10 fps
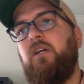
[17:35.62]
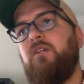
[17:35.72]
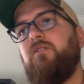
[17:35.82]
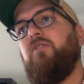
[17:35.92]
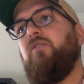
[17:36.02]

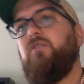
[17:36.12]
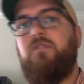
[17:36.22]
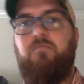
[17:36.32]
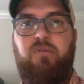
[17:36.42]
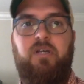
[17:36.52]
So, there's
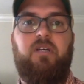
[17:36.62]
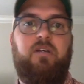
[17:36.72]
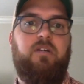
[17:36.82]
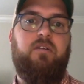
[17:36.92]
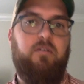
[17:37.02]
a
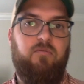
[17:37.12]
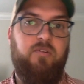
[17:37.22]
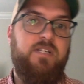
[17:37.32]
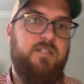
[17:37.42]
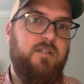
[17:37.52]
big
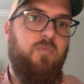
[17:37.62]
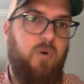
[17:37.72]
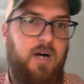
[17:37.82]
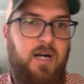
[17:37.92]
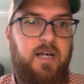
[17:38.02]
reason
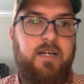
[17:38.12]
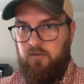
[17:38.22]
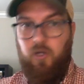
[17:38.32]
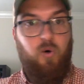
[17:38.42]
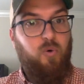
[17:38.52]
why
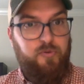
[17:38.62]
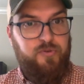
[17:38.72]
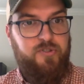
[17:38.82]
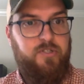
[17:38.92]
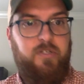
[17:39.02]

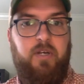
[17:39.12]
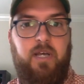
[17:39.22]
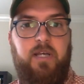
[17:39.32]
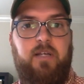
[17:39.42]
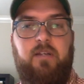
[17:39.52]
loans
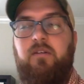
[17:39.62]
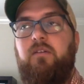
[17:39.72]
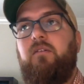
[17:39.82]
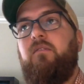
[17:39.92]
and